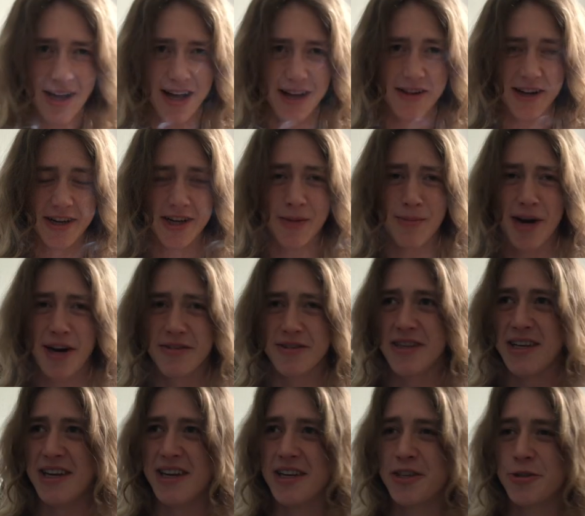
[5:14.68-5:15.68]
Like about
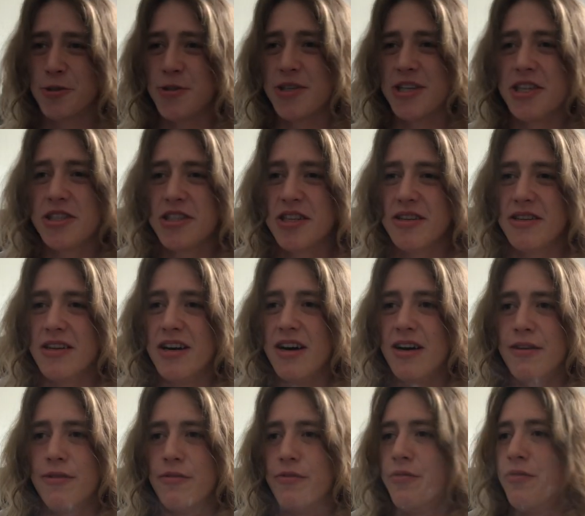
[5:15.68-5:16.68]
the tradition
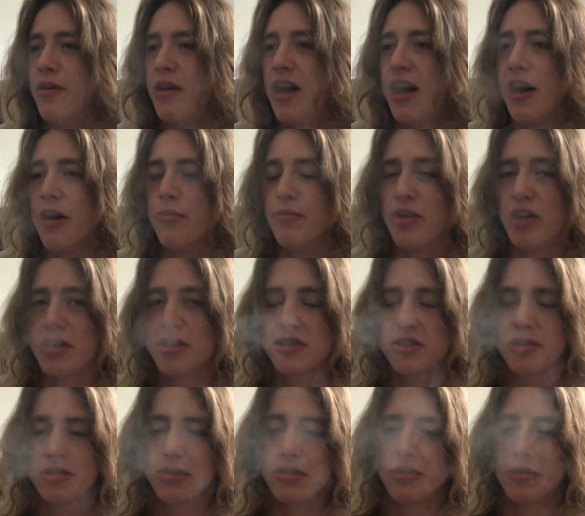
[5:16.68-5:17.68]
of how
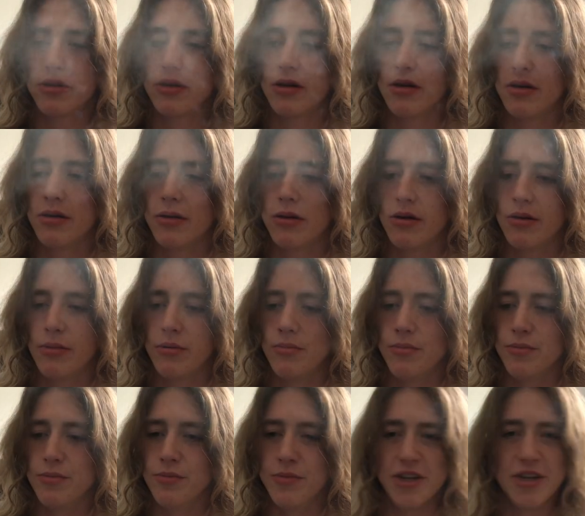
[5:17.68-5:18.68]
much
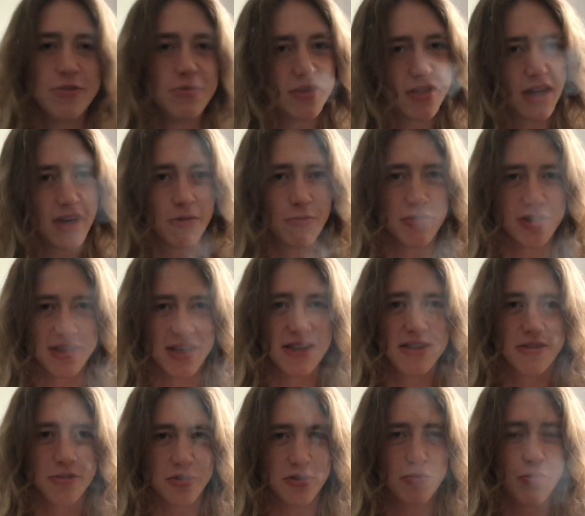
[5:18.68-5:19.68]
music was
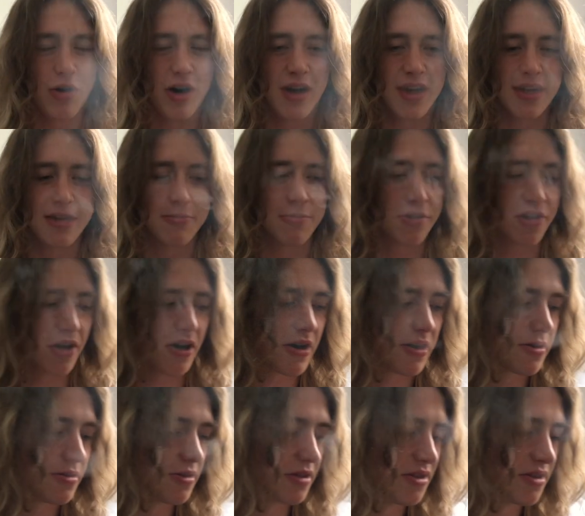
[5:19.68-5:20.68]
intertwined with
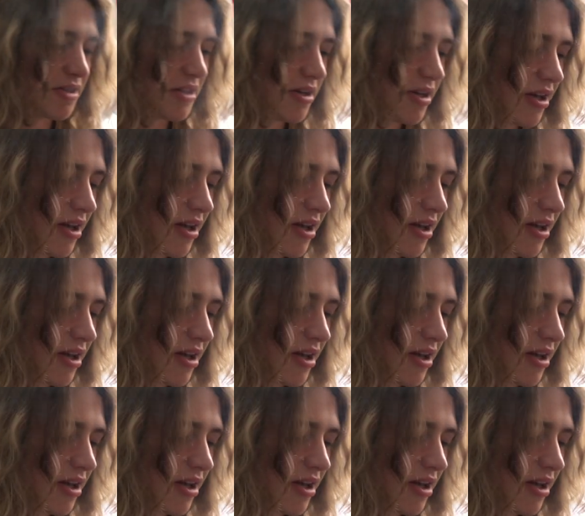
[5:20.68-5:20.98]
Ireland.